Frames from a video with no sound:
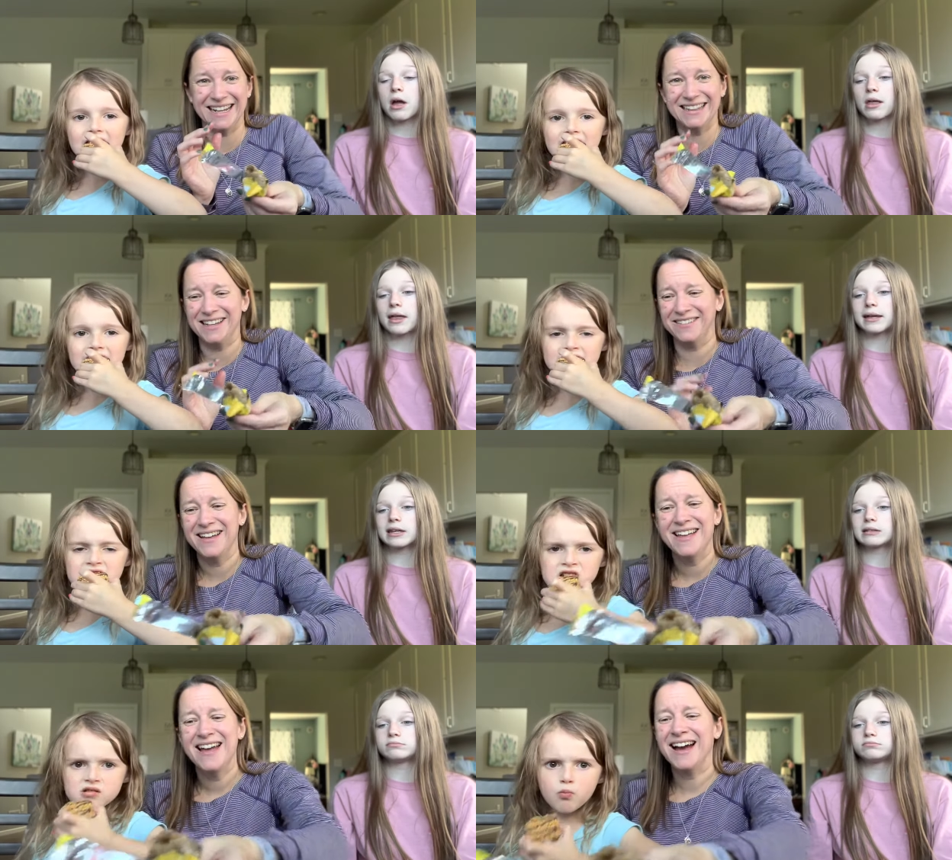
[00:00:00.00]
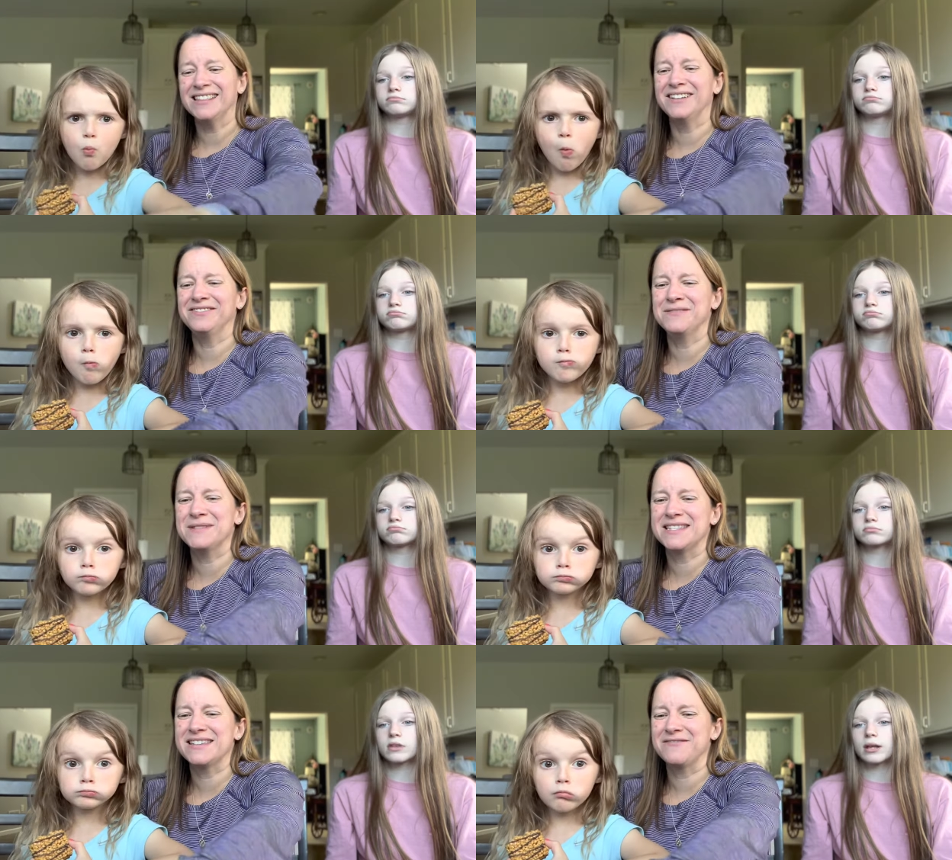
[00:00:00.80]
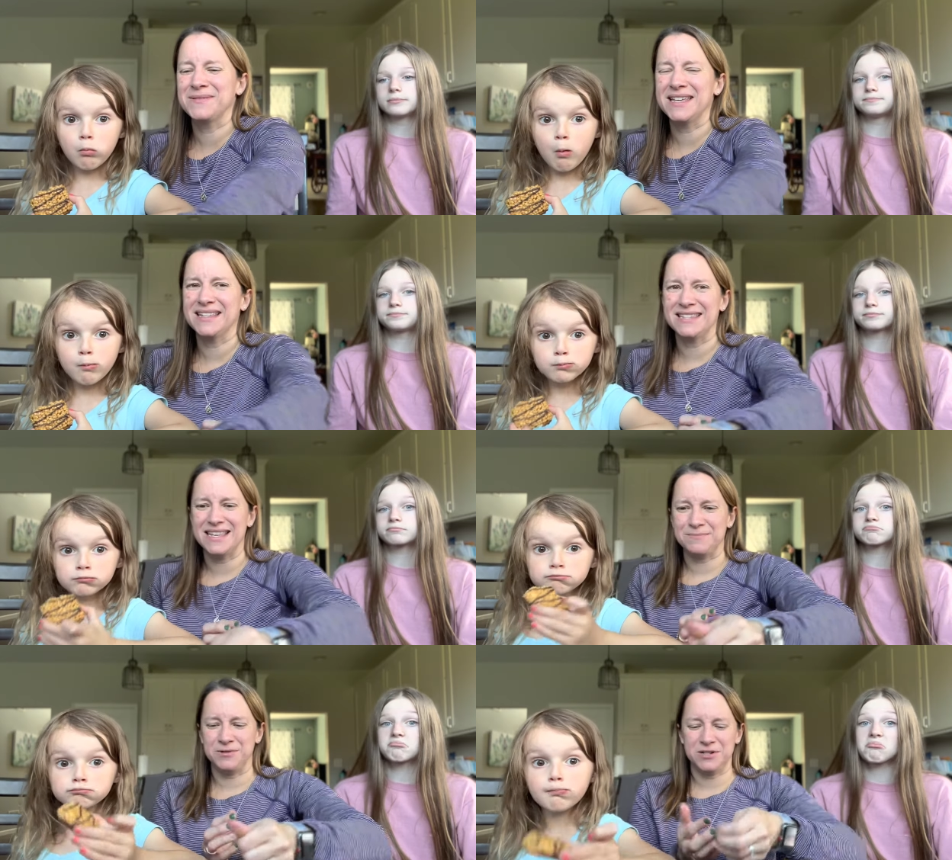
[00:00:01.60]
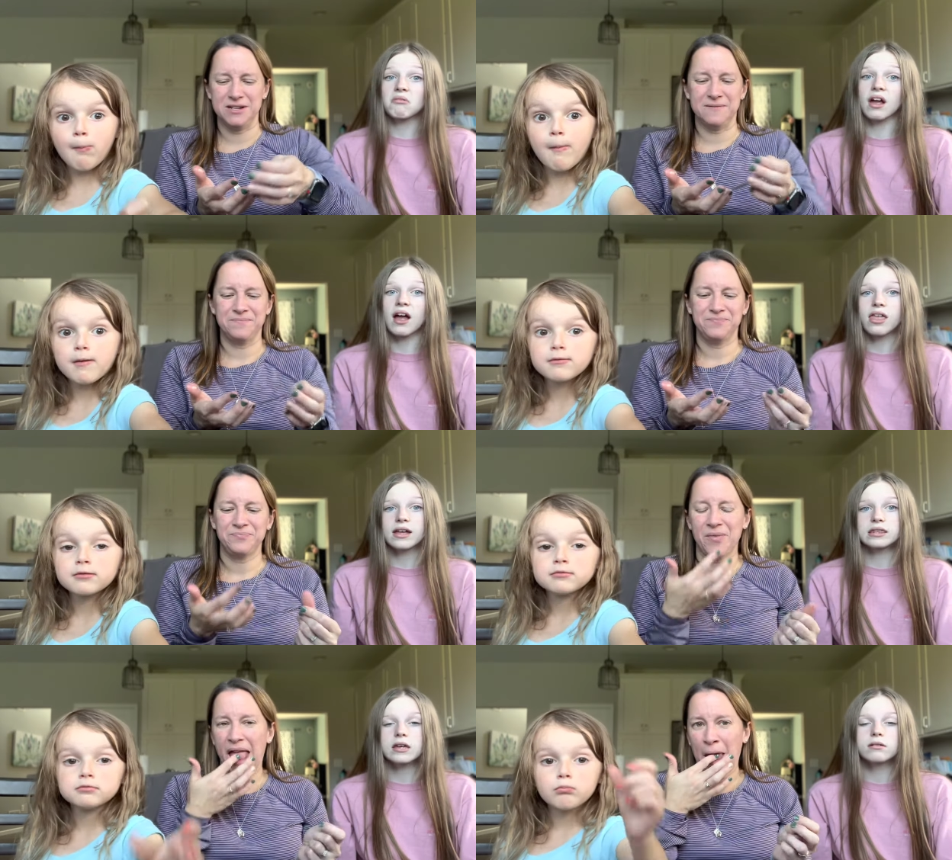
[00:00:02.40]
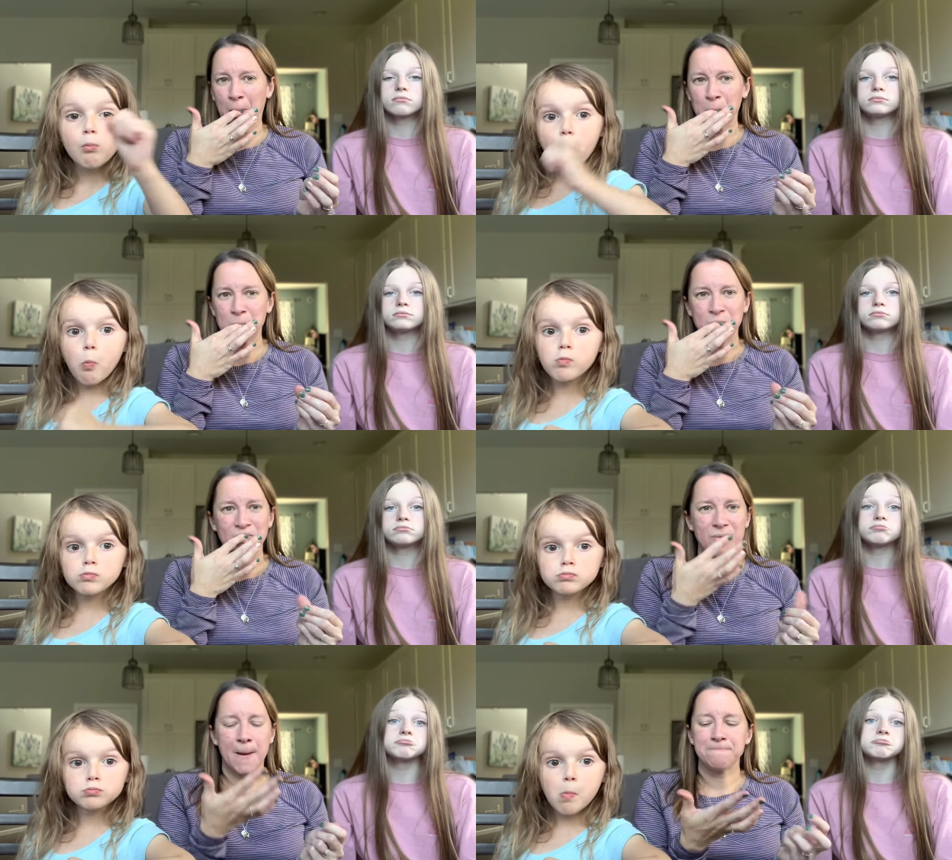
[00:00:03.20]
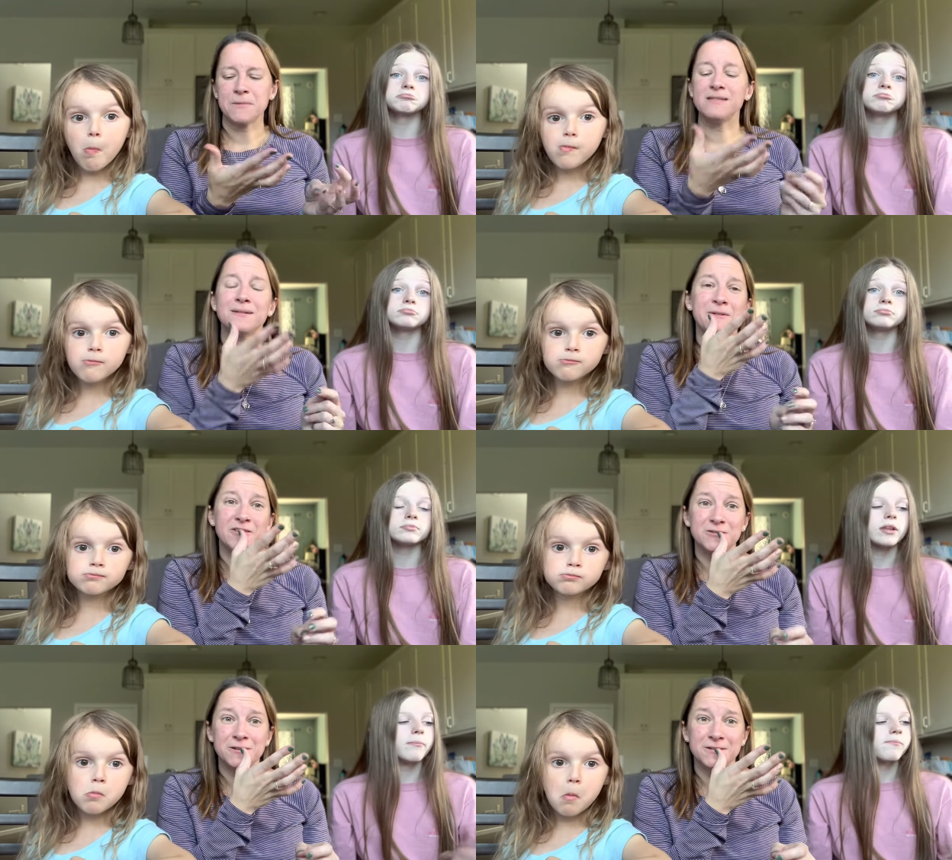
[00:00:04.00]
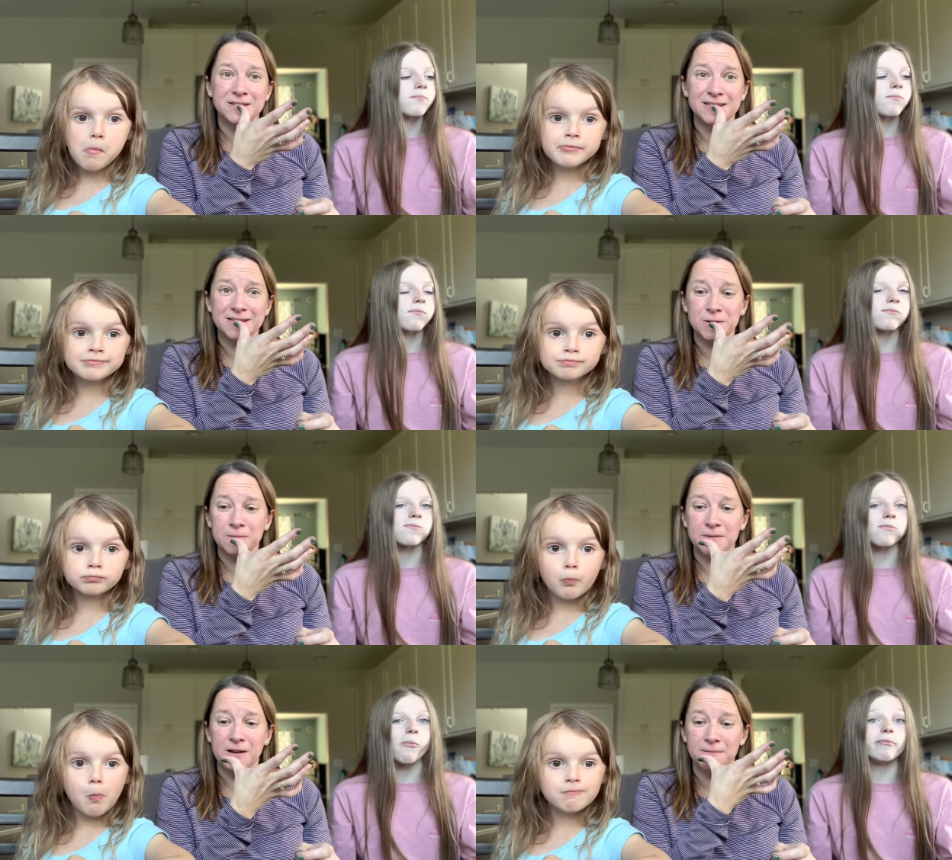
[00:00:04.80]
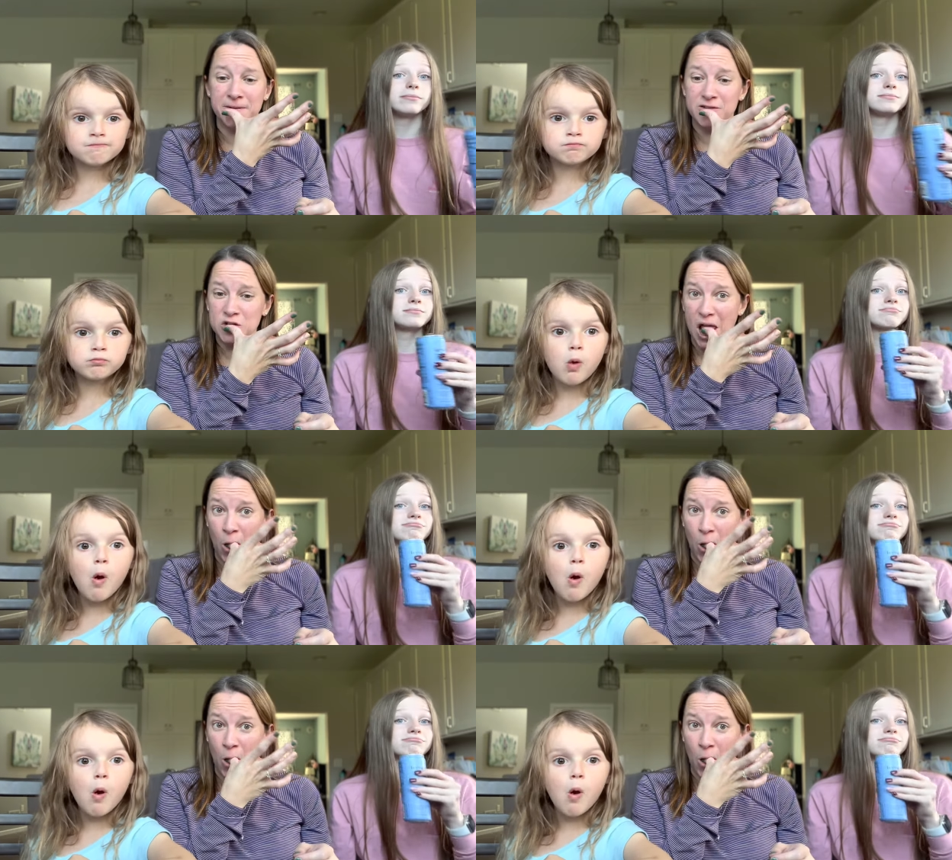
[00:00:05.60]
Speaker 1: I like love, it. I love lemon stuff. That's that's pushing it. I like that. I'll lick my fingers out. It tastes good. Like on oh, my fingers.